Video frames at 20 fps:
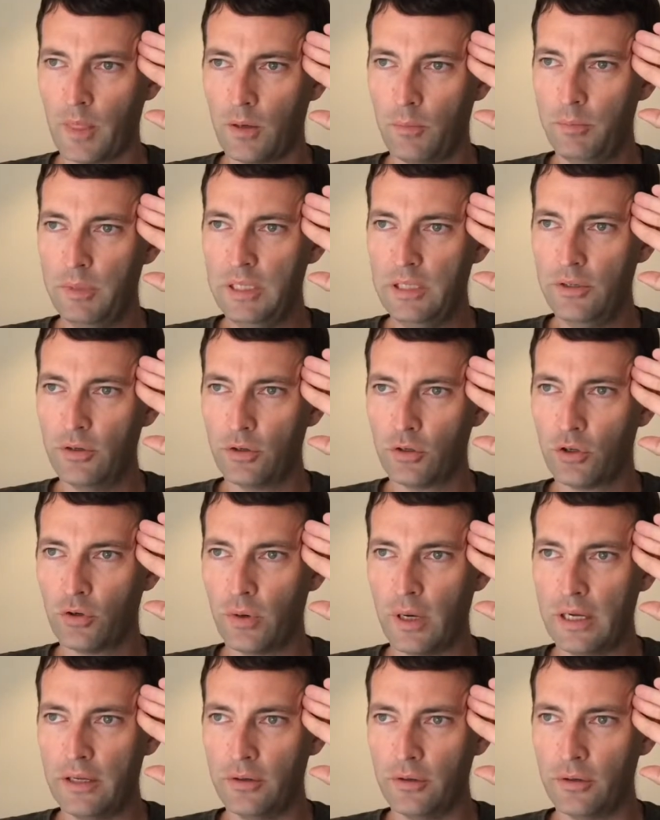Meteor
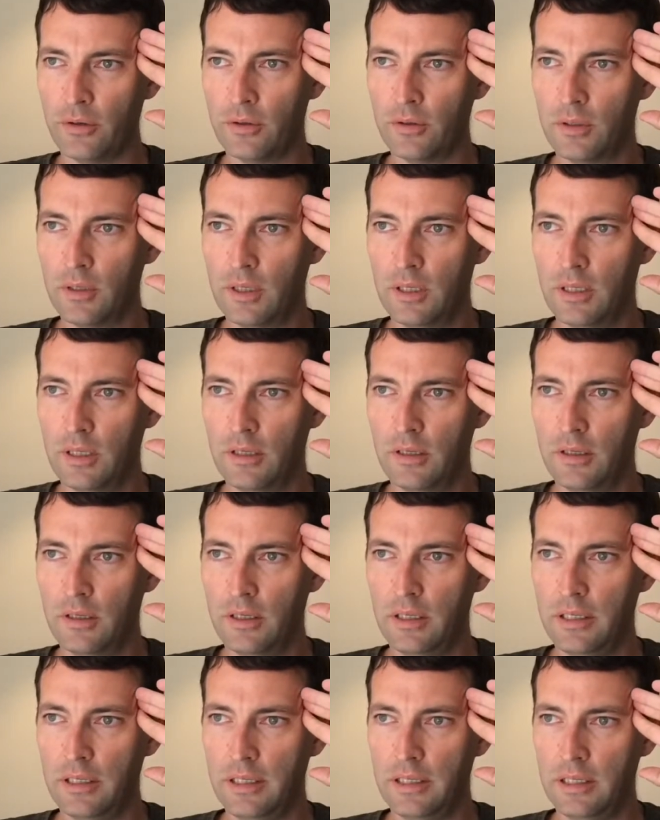Crater
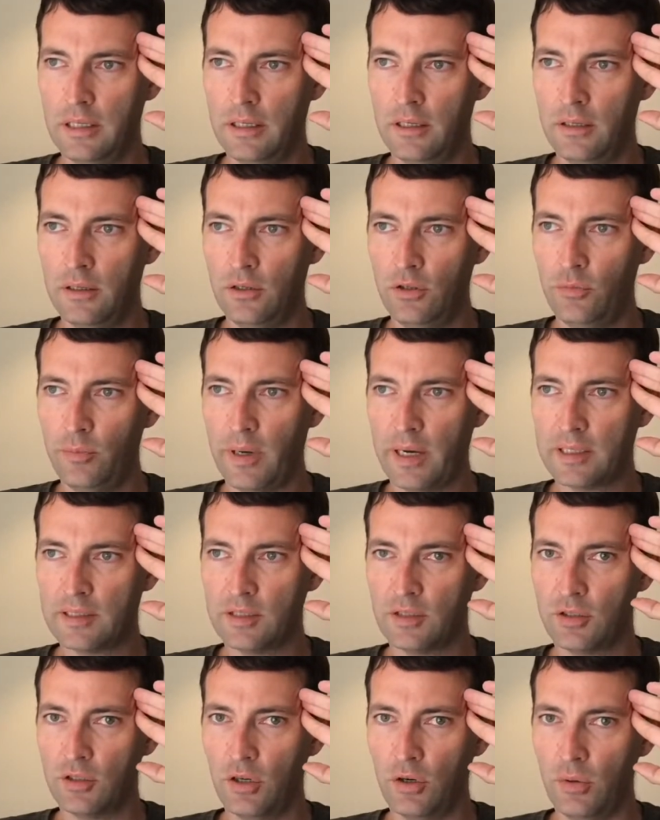in New
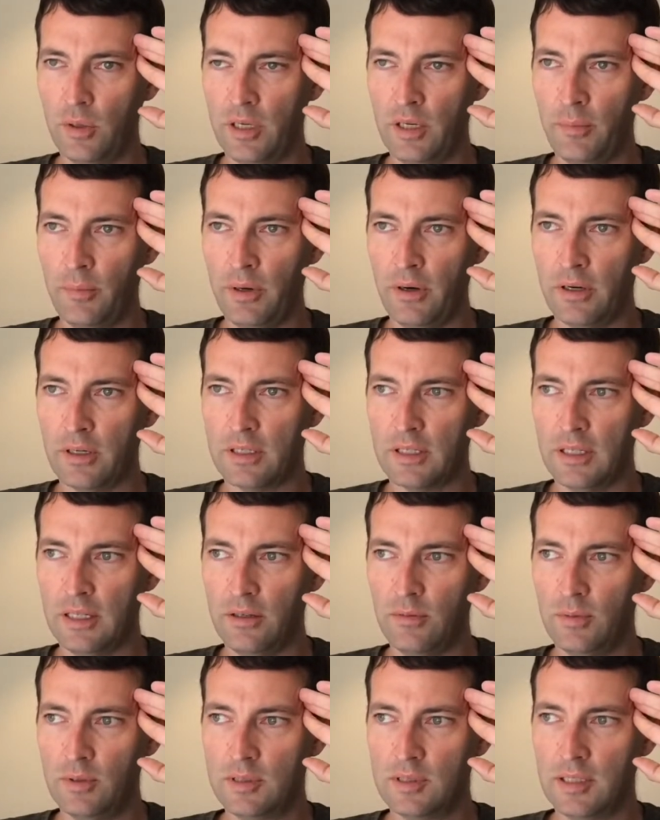Mexico in America.
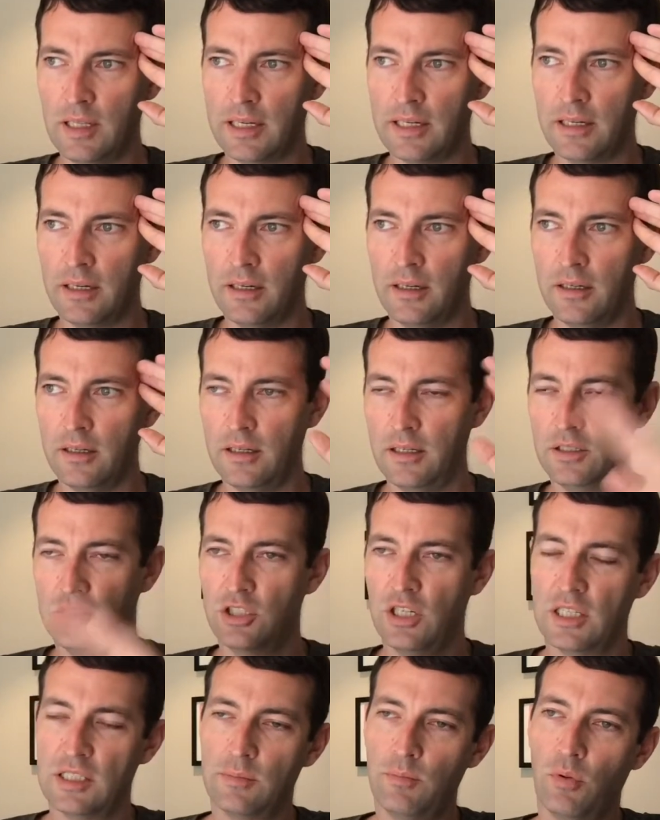It was like a
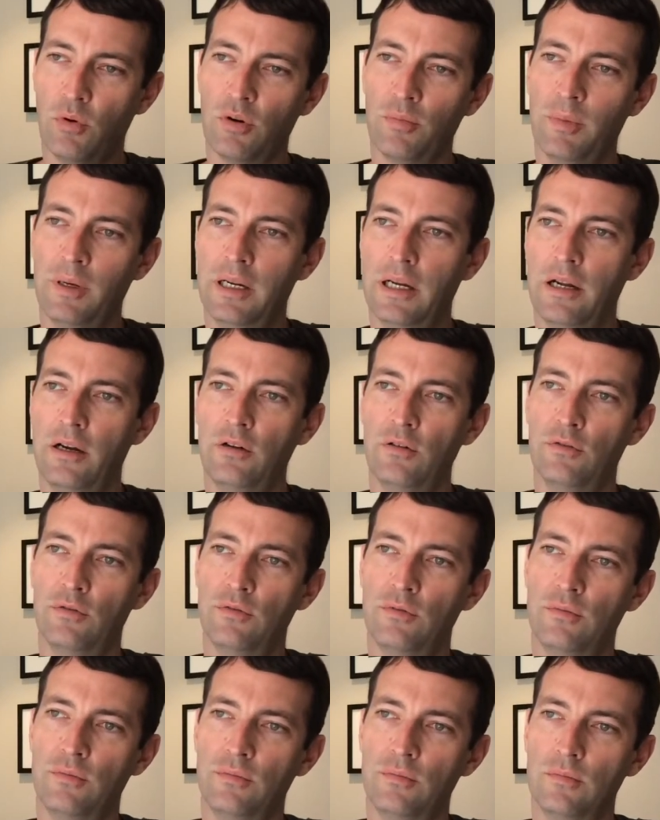chessboard made out of
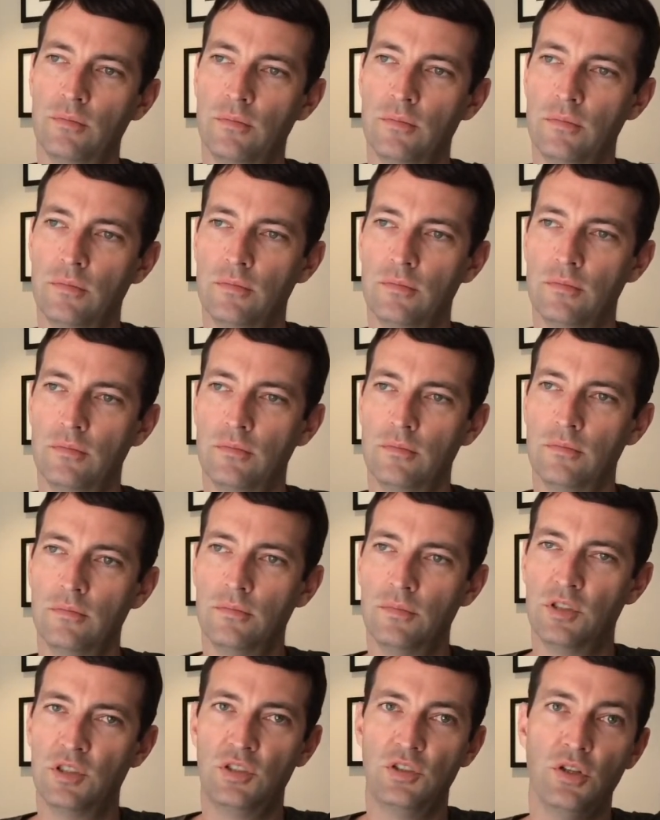
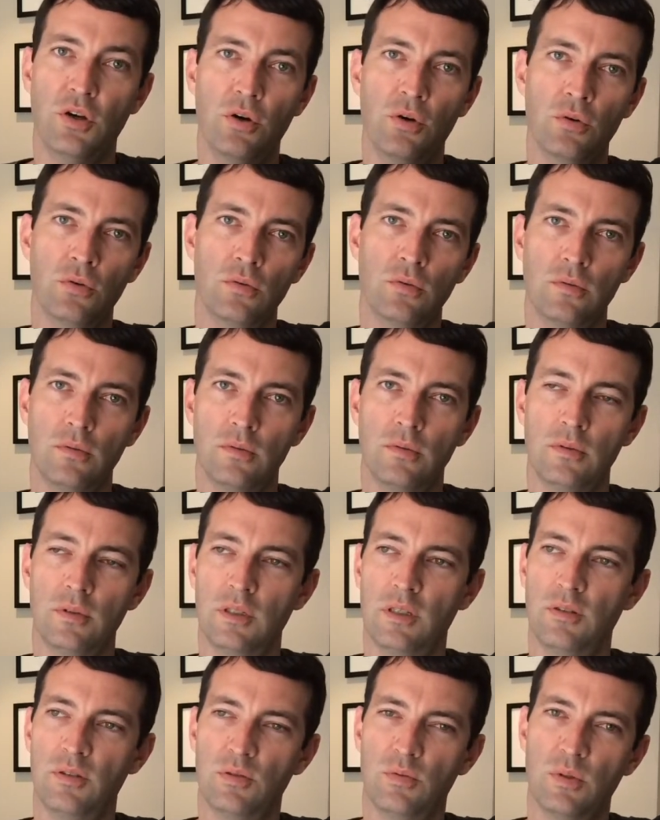stone.
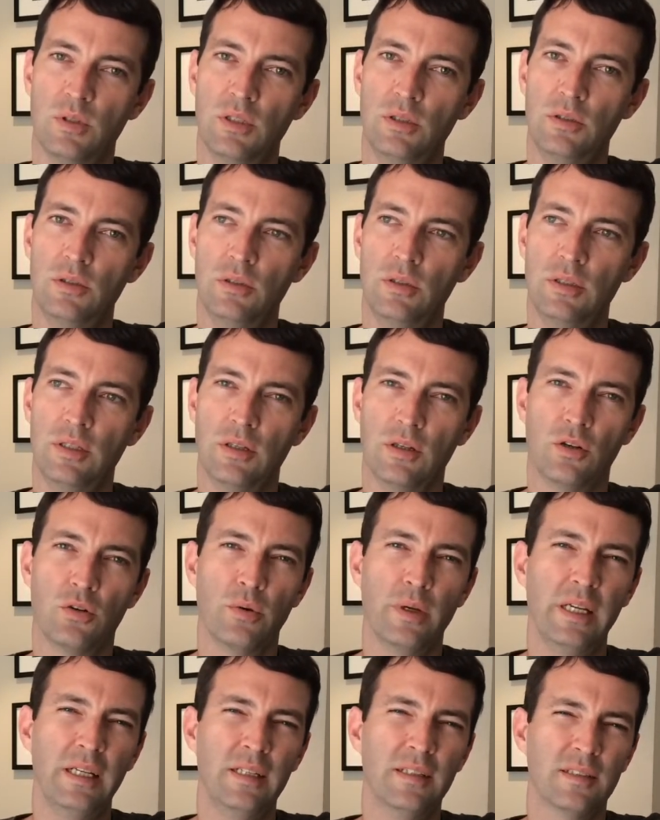It was really the
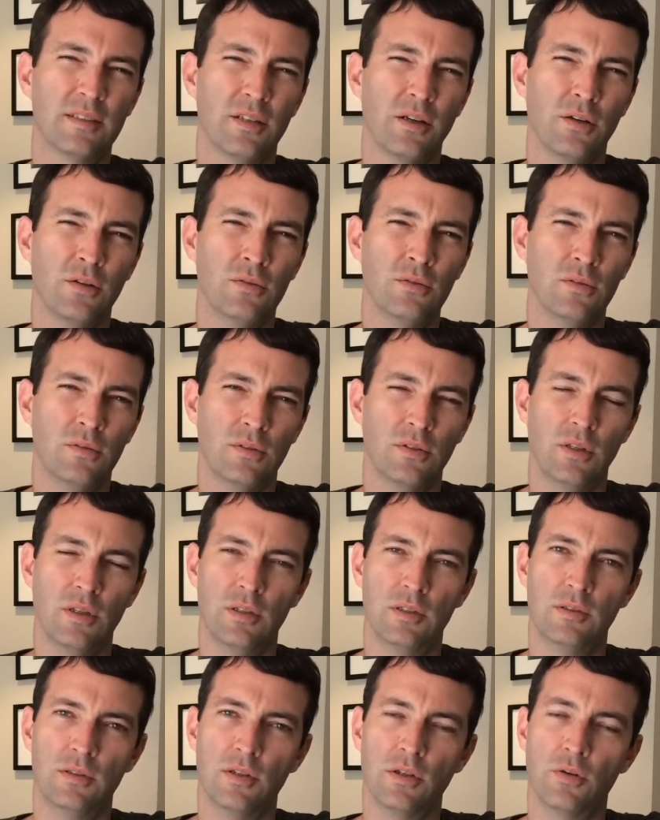green stone,
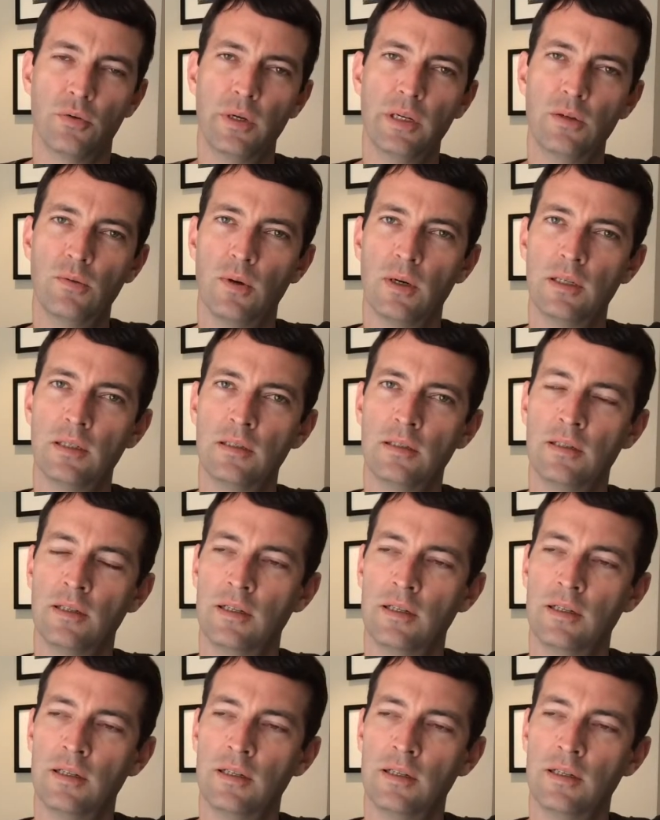the green one,